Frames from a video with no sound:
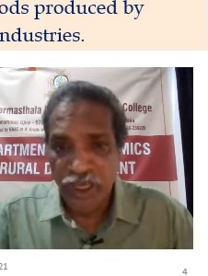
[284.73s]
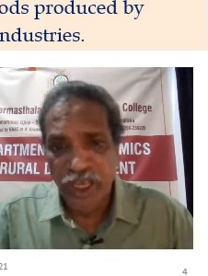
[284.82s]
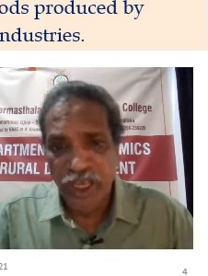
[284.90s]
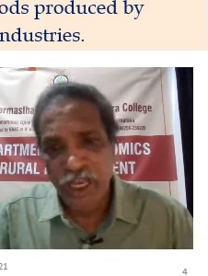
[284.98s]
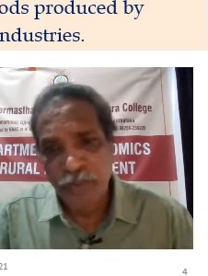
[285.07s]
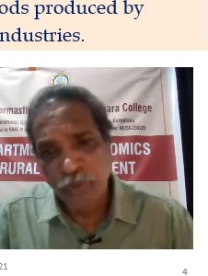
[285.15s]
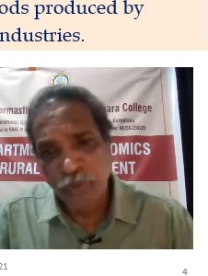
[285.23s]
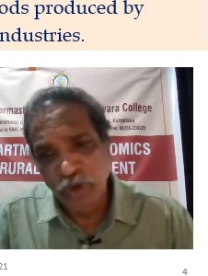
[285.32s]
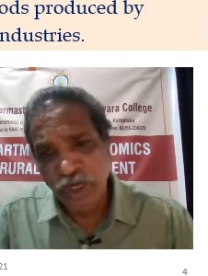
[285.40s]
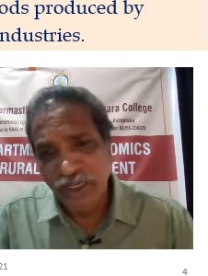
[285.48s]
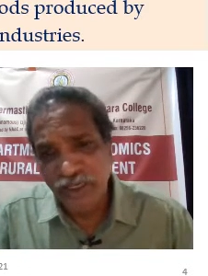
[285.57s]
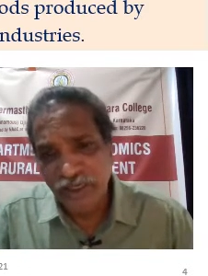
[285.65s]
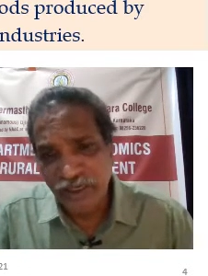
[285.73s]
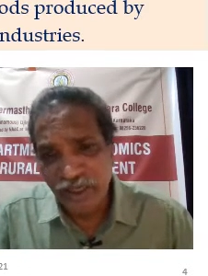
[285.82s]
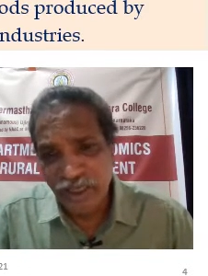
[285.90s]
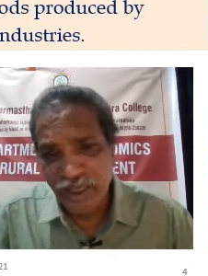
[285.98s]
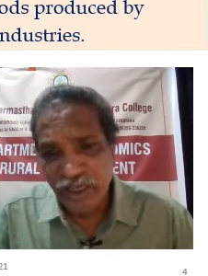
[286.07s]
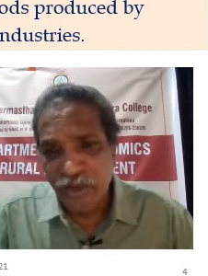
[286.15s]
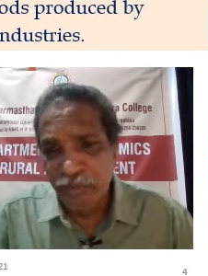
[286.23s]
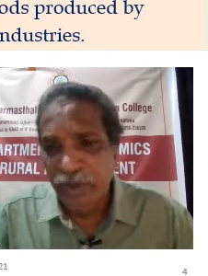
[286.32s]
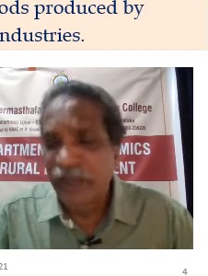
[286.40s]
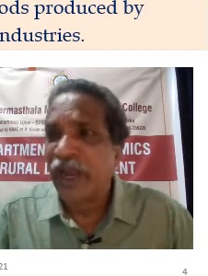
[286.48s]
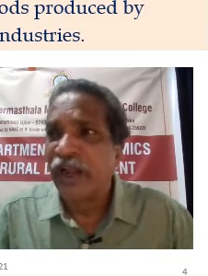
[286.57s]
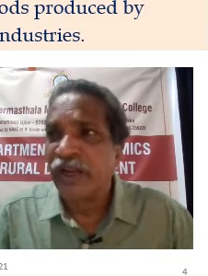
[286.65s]
In a poor country,
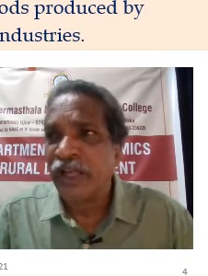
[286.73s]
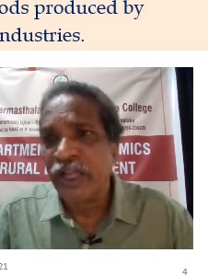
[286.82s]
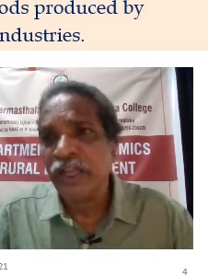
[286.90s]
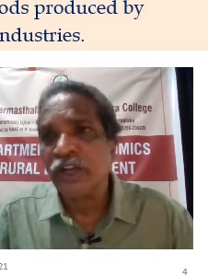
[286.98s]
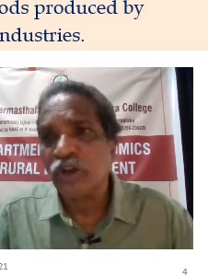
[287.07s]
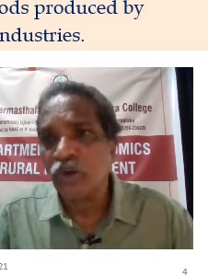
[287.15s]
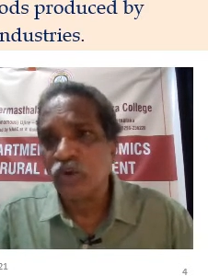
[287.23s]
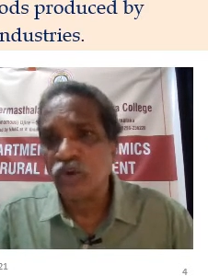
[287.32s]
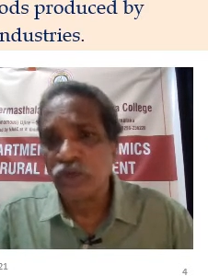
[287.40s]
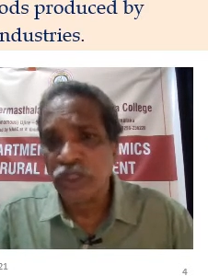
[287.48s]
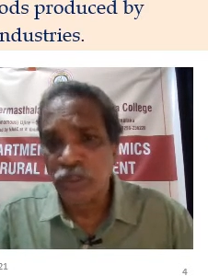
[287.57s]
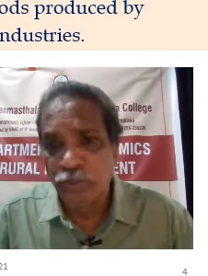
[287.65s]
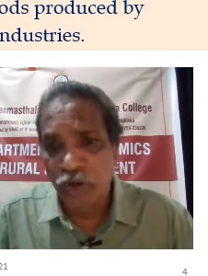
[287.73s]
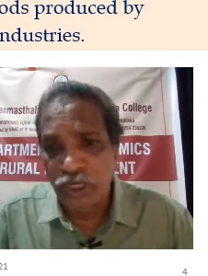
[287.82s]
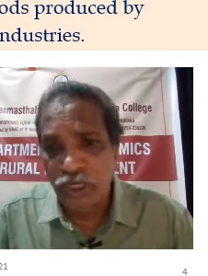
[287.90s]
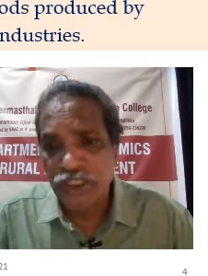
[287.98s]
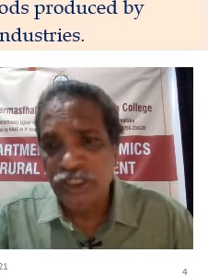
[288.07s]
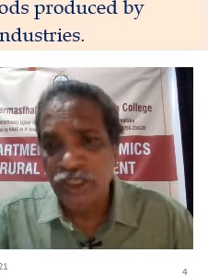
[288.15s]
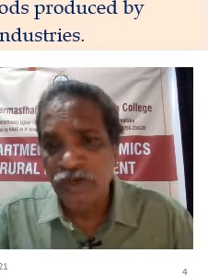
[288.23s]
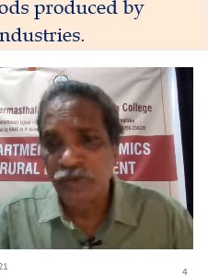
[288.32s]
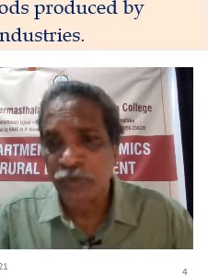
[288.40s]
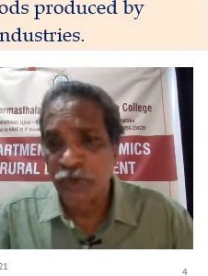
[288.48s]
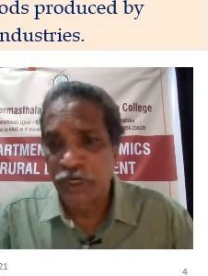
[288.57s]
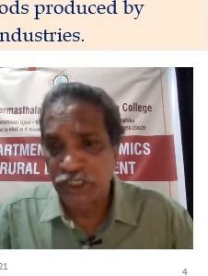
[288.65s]
by adhering to the policy of
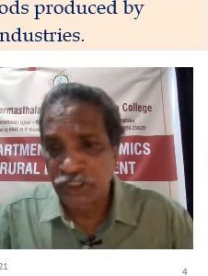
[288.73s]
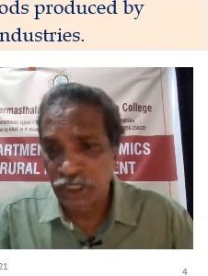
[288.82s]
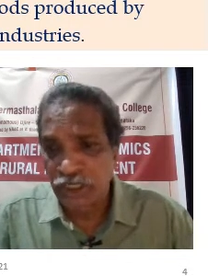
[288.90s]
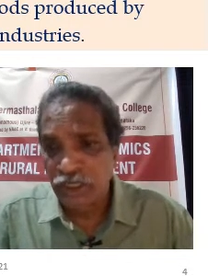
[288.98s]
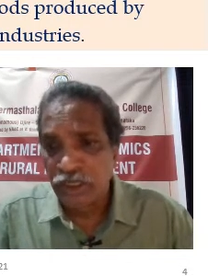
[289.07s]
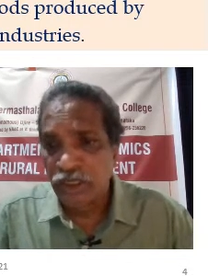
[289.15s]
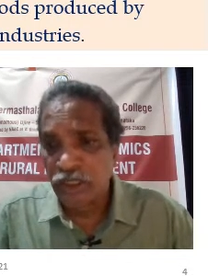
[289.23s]
protection,